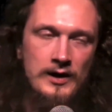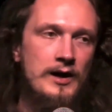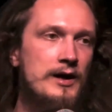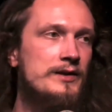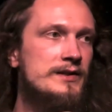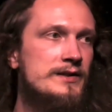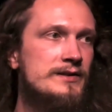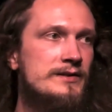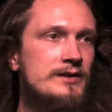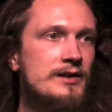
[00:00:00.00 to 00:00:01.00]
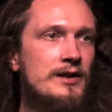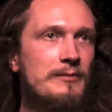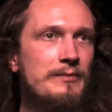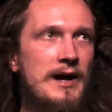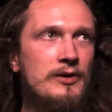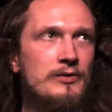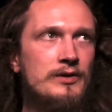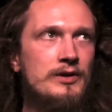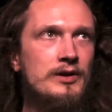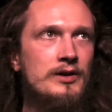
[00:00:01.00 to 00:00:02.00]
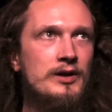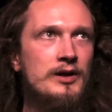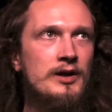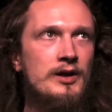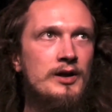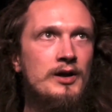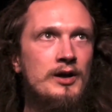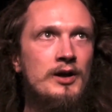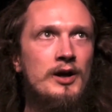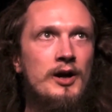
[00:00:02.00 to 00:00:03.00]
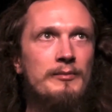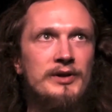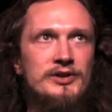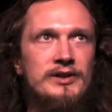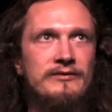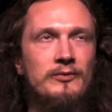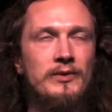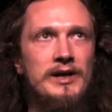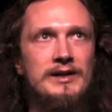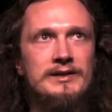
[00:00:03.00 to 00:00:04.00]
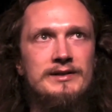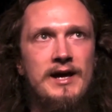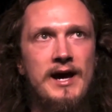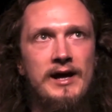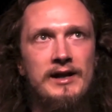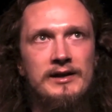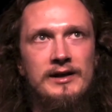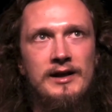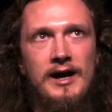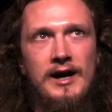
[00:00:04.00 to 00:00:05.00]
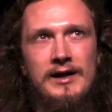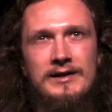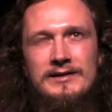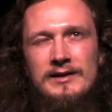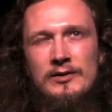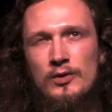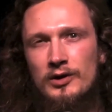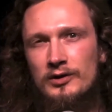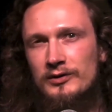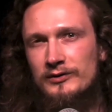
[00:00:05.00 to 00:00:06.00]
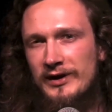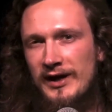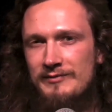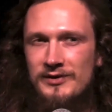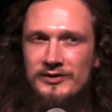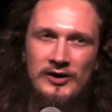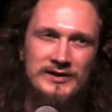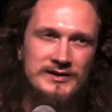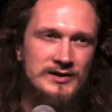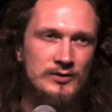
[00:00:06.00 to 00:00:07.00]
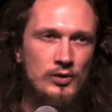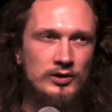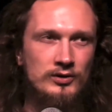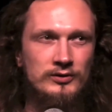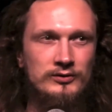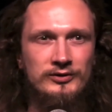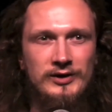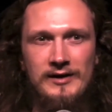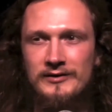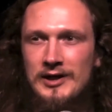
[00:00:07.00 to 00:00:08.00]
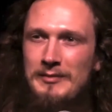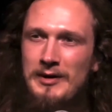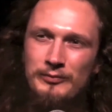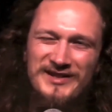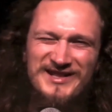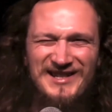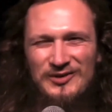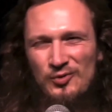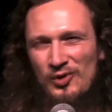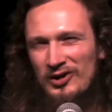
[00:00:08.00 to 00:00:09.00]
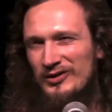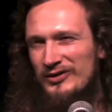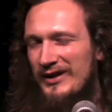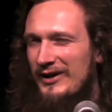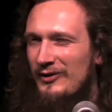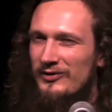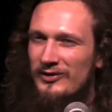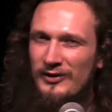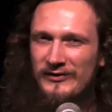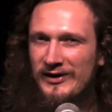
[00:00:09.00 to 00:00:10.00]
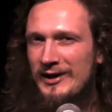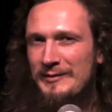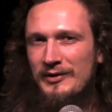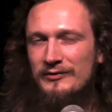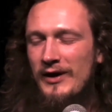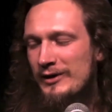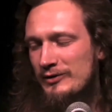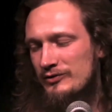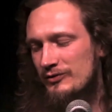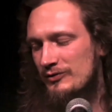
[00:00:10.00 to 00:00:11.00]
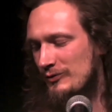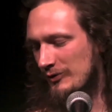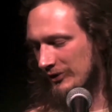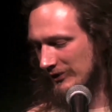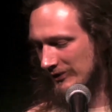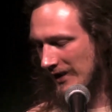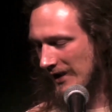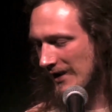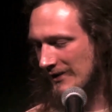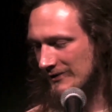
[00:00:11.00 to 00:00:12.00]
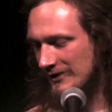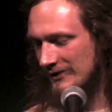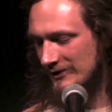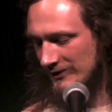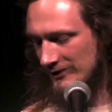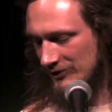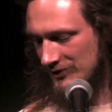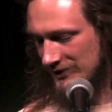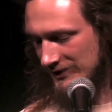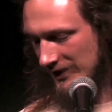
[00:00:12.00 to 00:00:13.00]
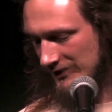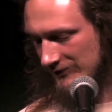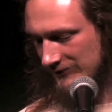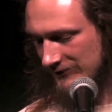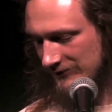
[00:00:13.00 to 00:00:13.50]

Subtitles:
And this is about a bunch of different ways that I see the world, and I've been taught to see the world, or I've come up with seeing the world, and I don't know if any of them are right or true or anything. They're just kind of